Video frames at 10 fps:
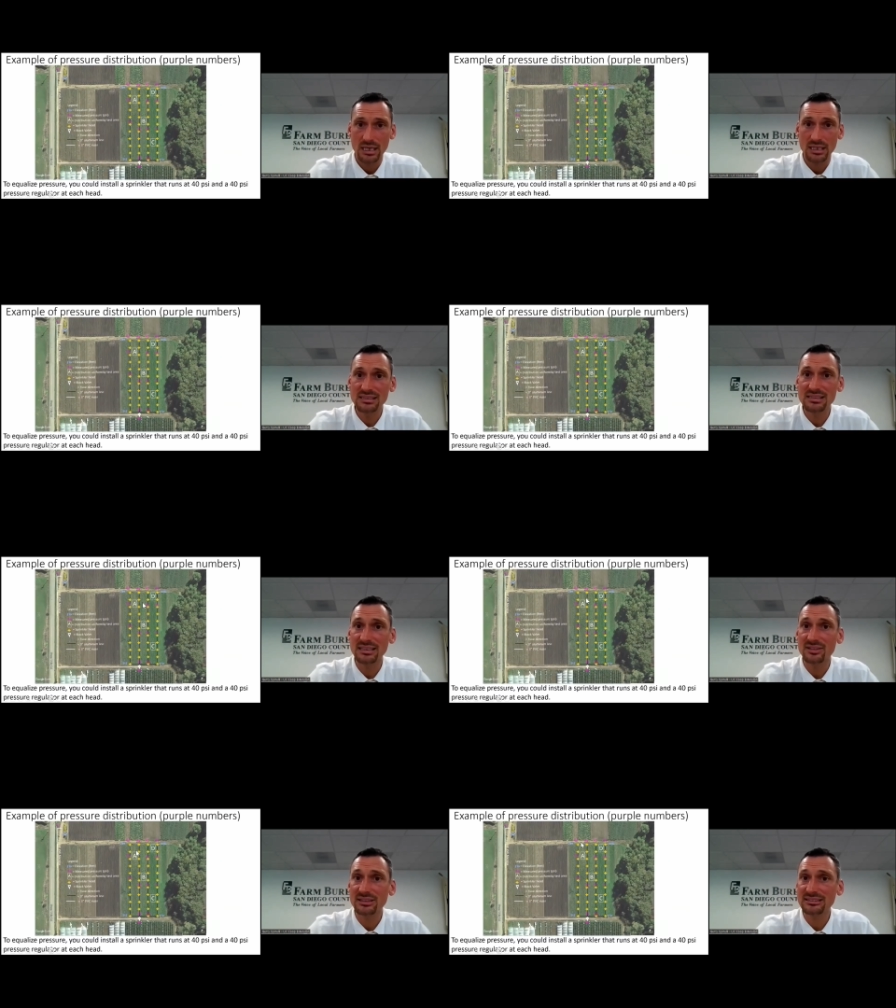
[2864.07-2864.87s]
In this
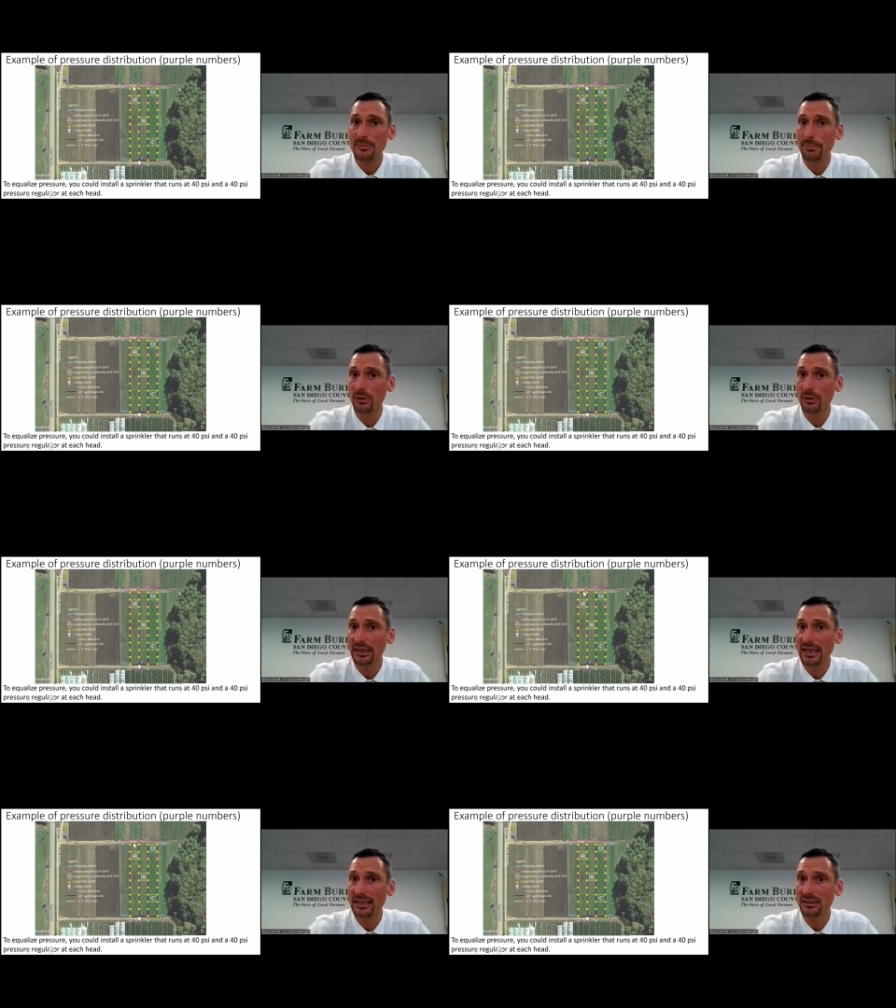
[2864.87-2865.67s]
other example,
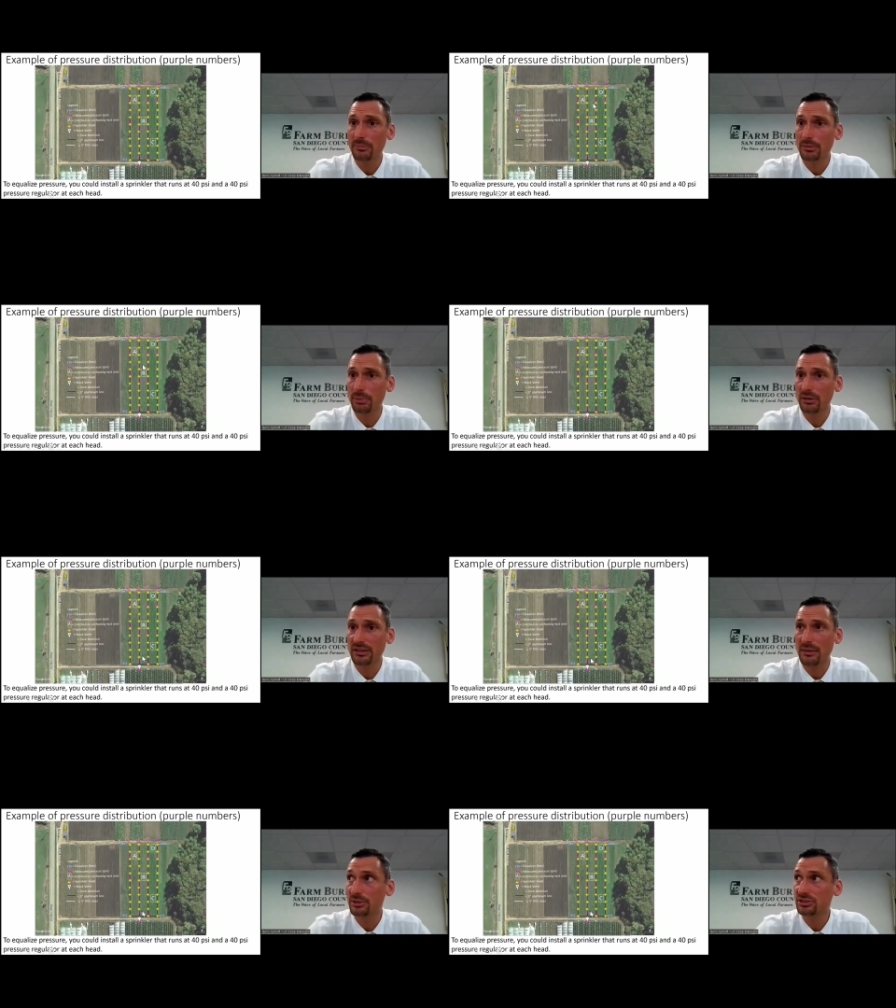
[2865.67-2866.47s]
again, the purple
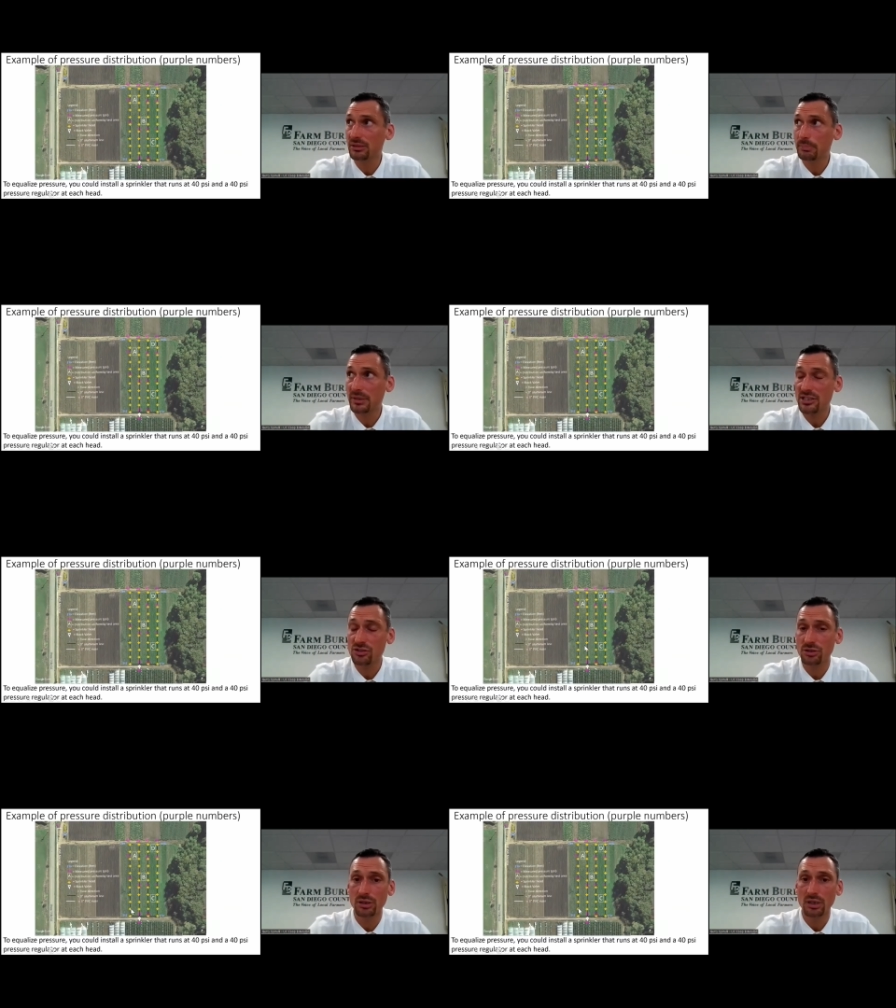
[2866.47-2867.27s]
numbers are
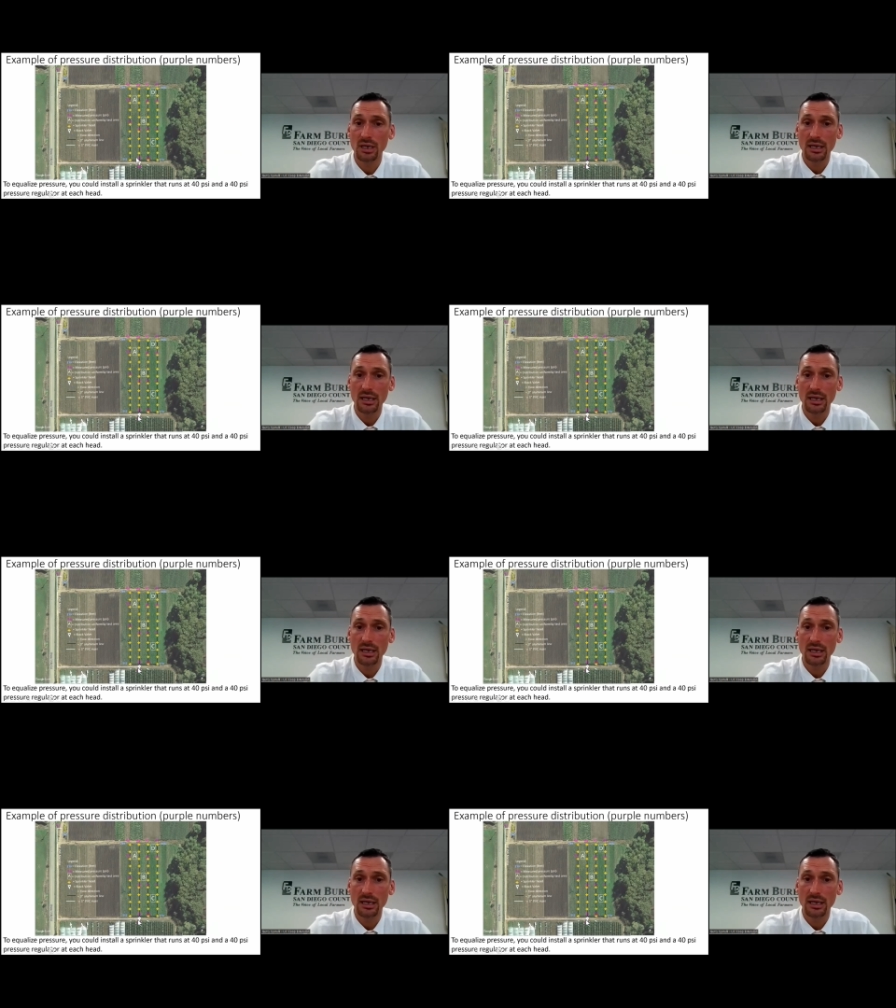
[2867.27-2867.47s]
pressure,